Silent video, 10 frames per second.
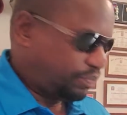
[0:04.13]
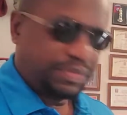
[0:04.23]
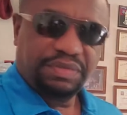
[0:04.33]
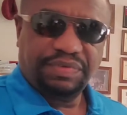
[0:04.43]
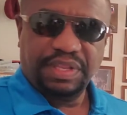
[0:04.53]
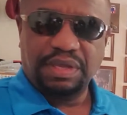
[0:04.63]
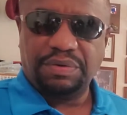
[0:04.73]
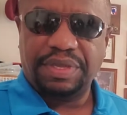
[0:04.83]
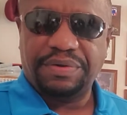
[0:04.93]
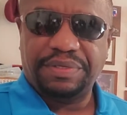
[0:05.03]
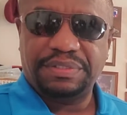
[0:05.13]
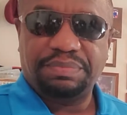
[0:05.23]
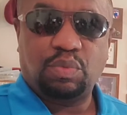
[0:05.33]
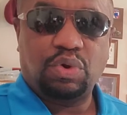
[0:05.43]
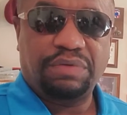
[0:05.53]
This video here is
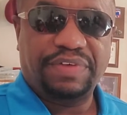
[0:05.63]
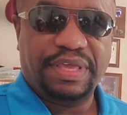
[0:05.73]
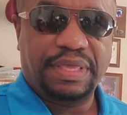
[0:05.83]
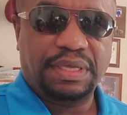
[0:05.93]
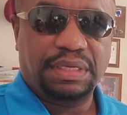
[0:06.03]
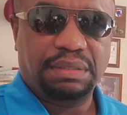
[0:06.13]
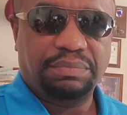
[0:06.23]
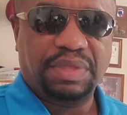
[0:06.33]
more of a